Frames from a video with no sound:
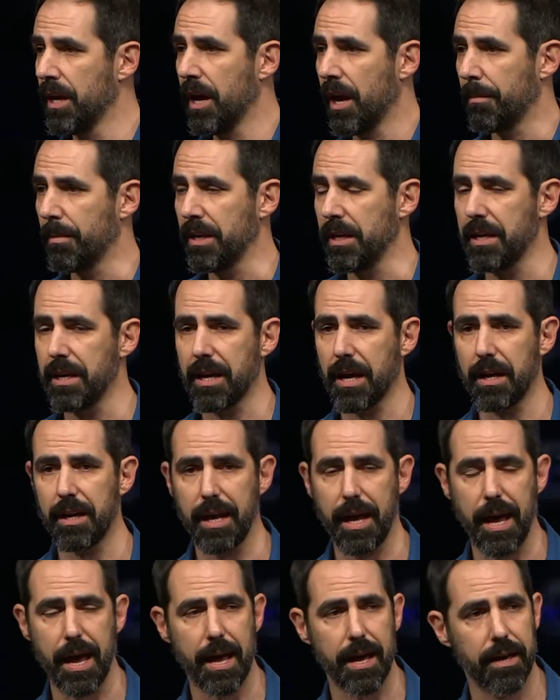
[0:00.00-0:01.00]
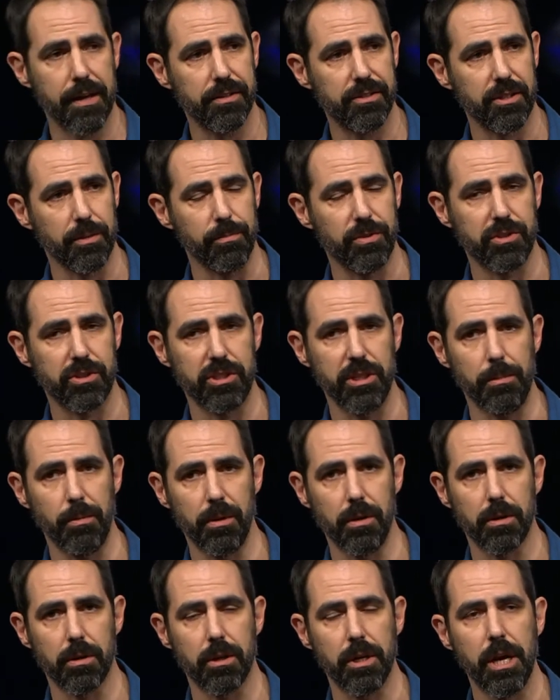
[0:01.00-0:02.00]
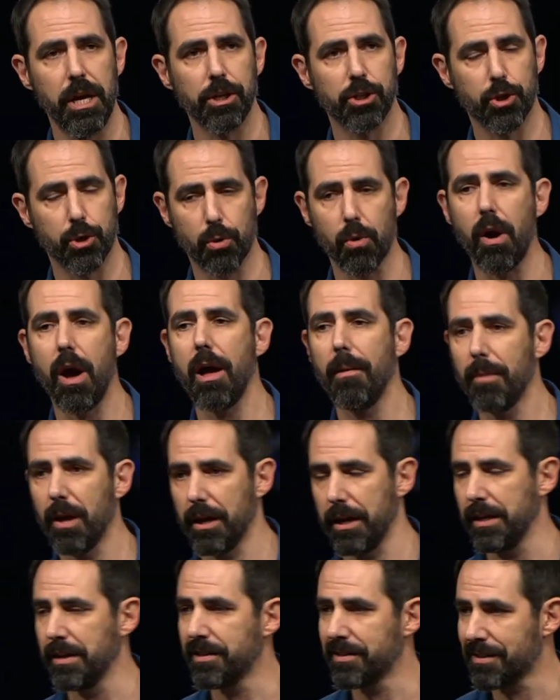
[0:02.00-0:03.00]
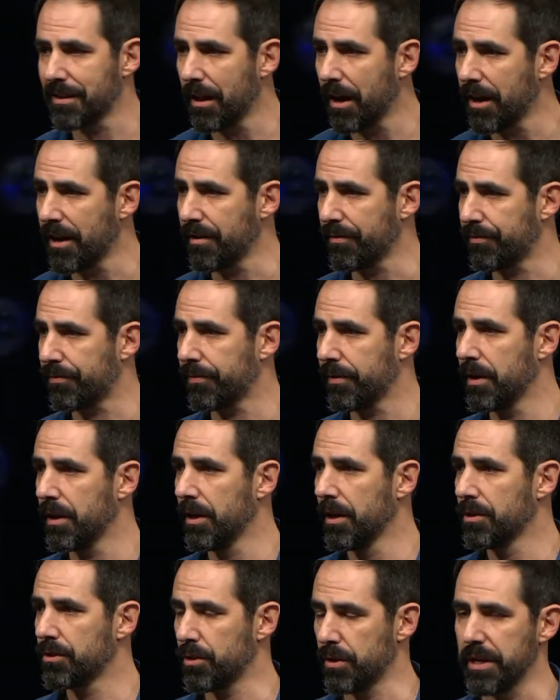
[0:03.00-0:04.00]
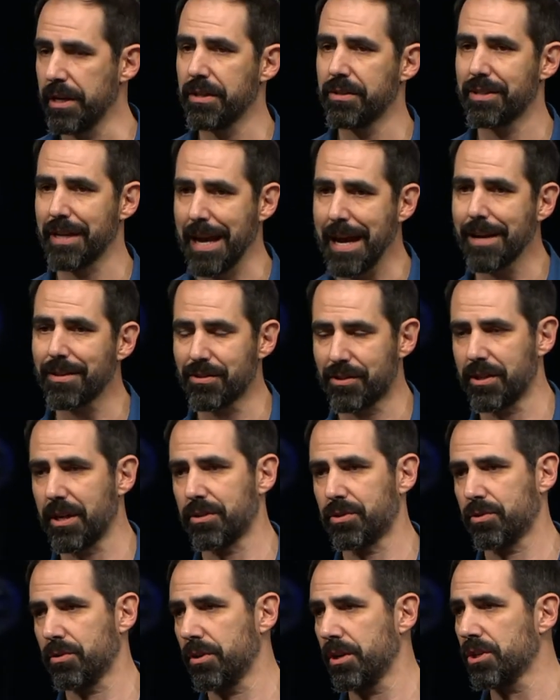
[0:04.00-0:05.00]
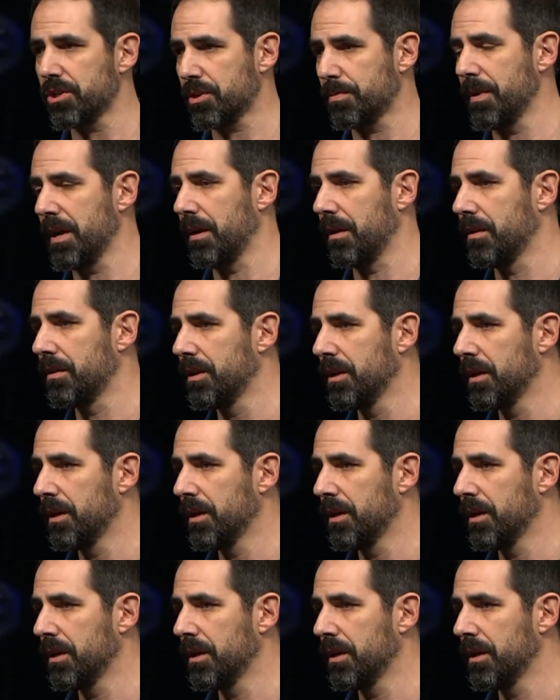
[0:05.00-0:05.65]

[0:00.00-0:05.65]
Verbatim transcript: I mean, he kind of had some similar trauma in his life to his ancestor Ishmael.